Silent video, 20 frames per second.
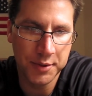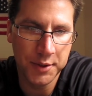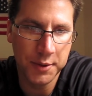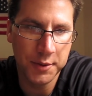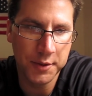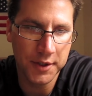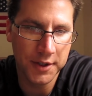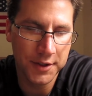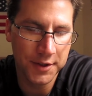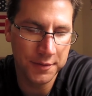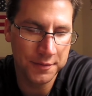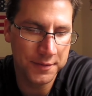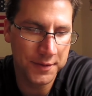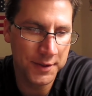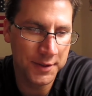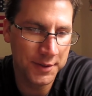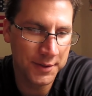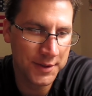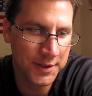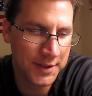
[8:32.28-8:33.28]
puke on the
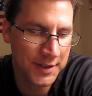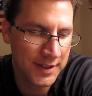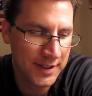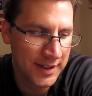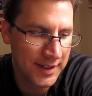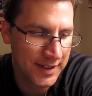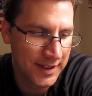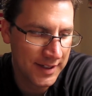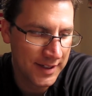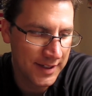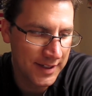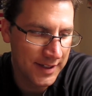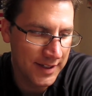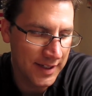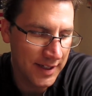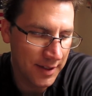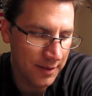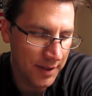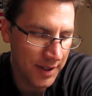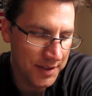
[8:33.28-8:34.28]
field.
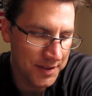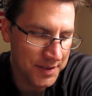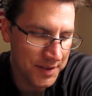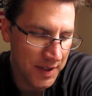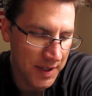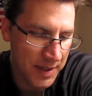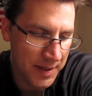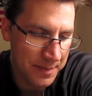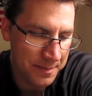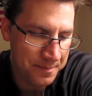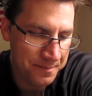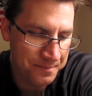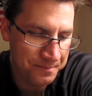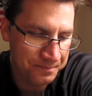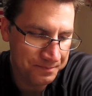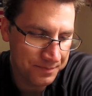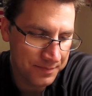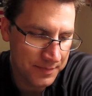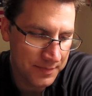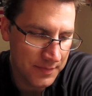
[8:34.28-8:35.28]
Anyways, um,
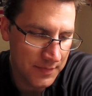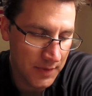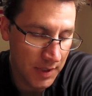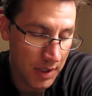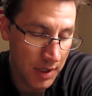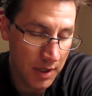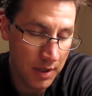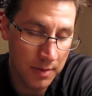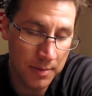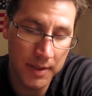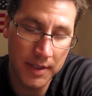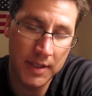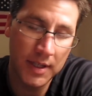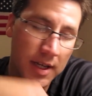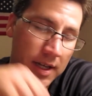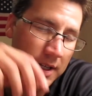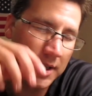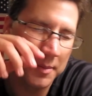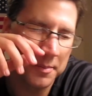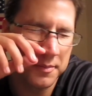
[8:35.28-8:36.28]
oh my
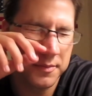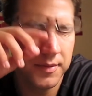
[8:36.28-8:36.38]
god,